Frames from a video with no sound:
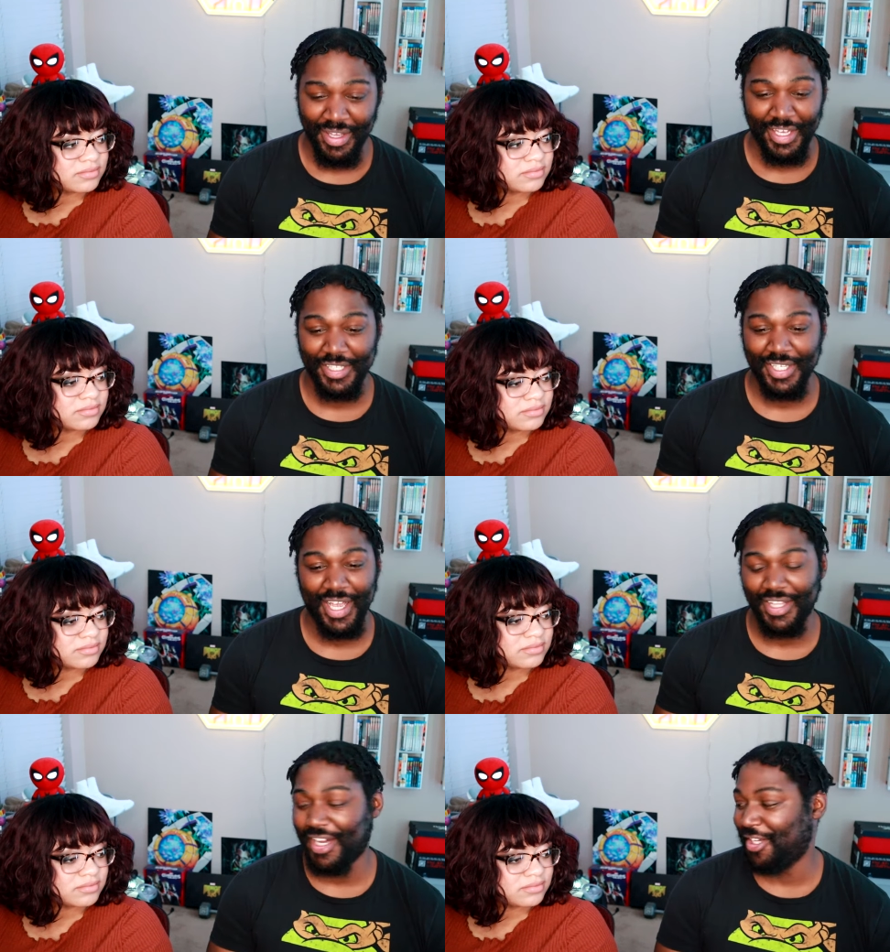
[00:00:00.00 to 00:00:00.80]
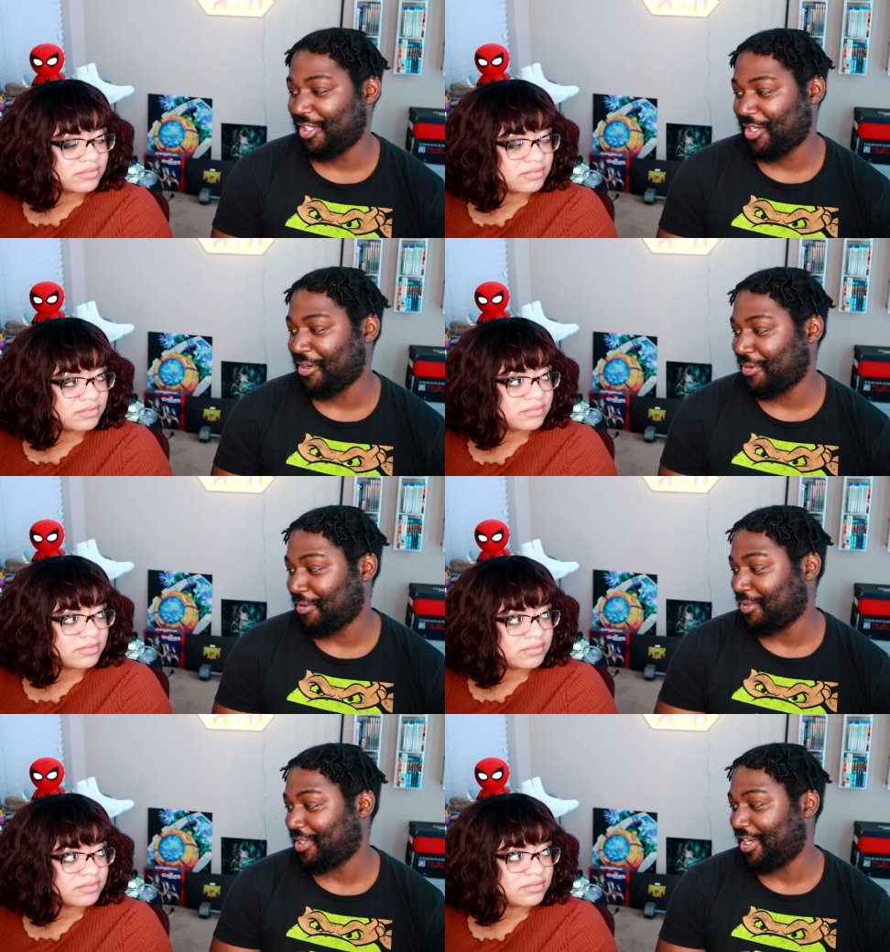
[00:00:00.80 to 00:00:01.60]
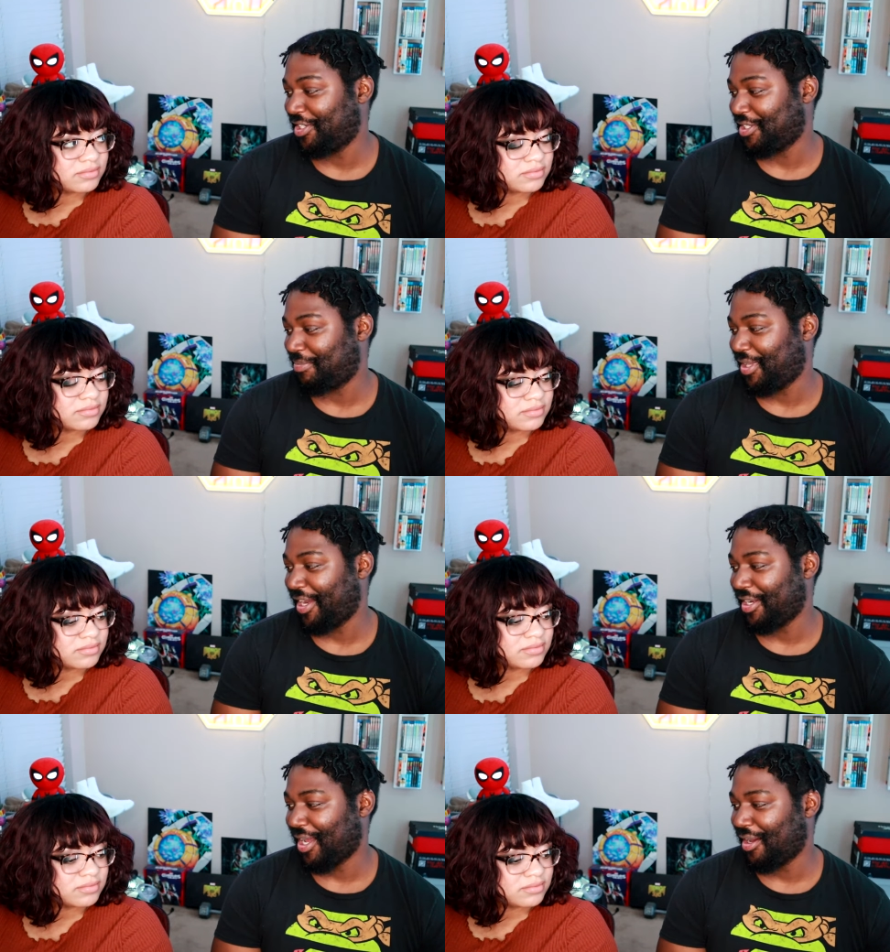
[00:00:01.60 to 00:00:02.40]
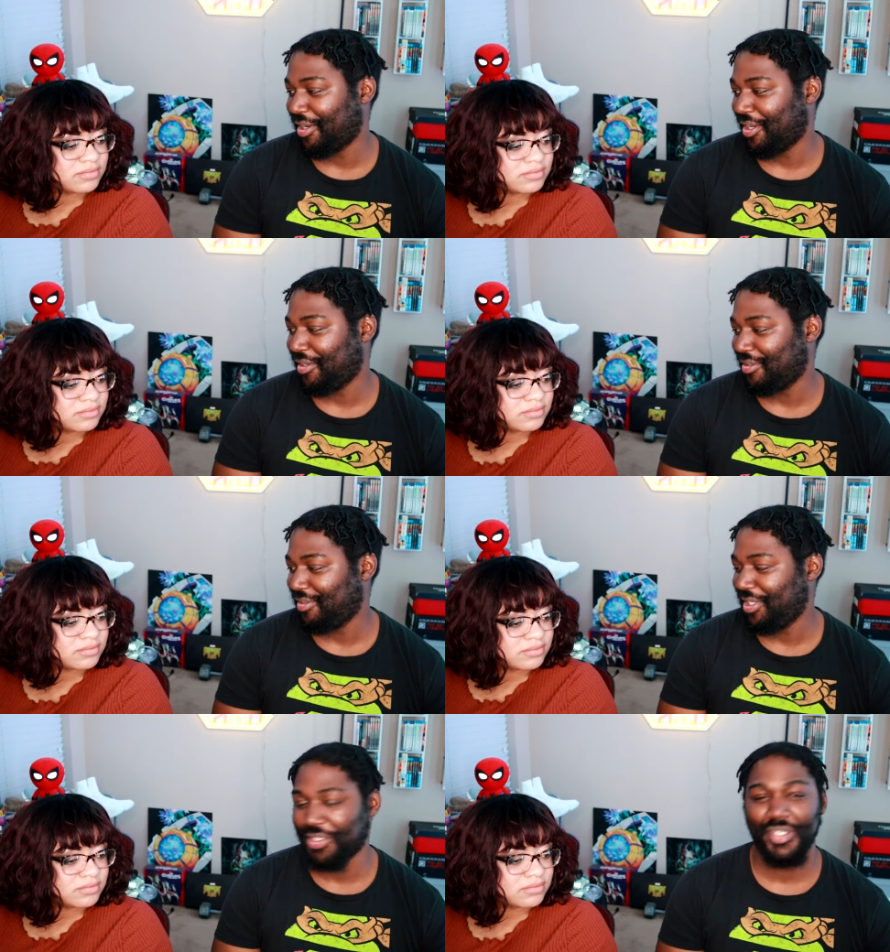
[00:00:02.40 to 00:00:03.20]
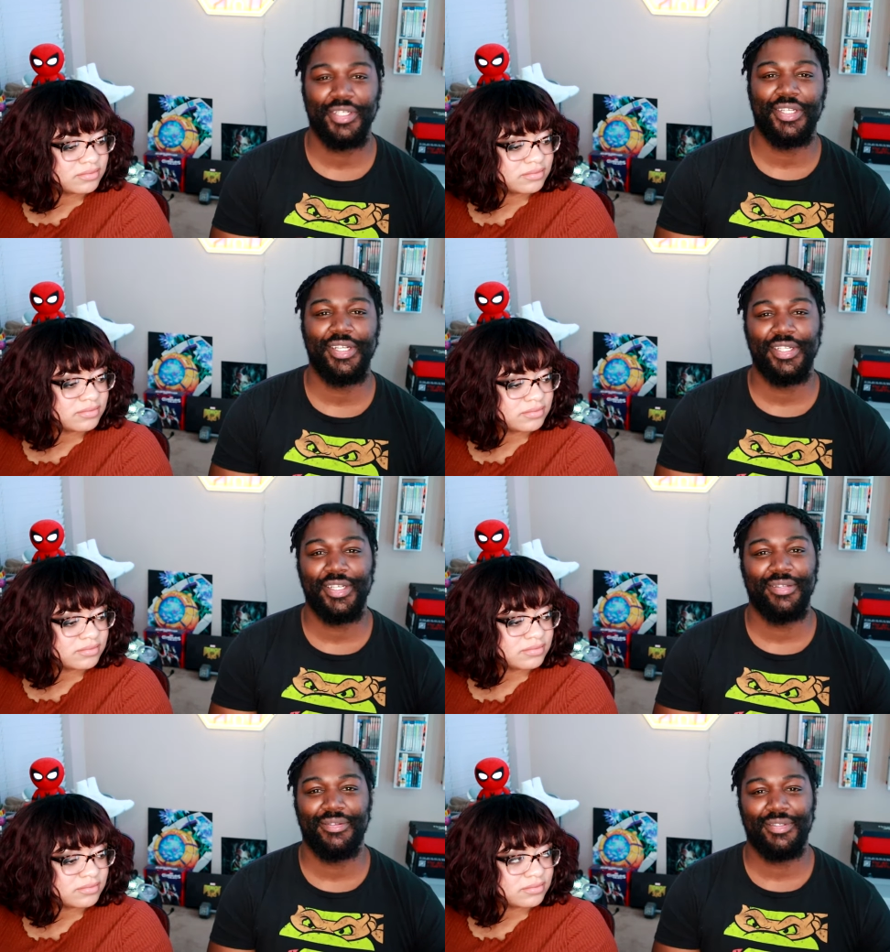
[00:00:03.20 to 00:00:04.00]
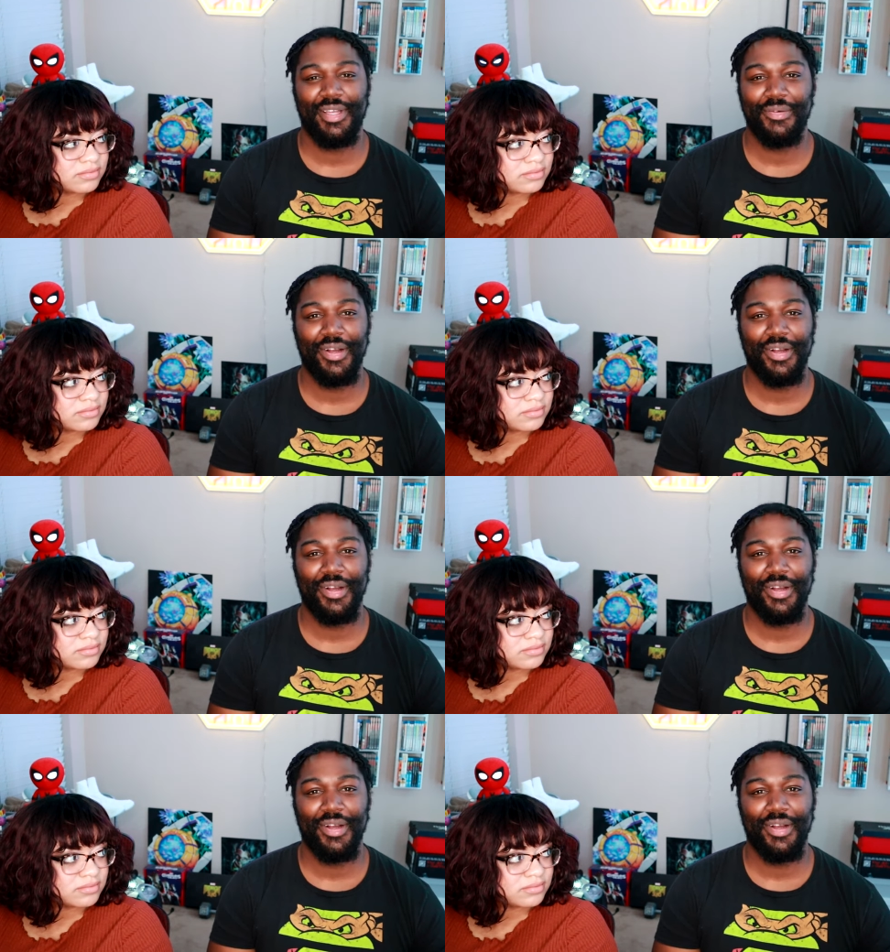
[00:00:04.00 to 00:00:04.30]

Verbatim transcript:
Speaker 1: it's like the other turtles, they just be like, nah, nigga, you ain't trying to hear none of that. Like, we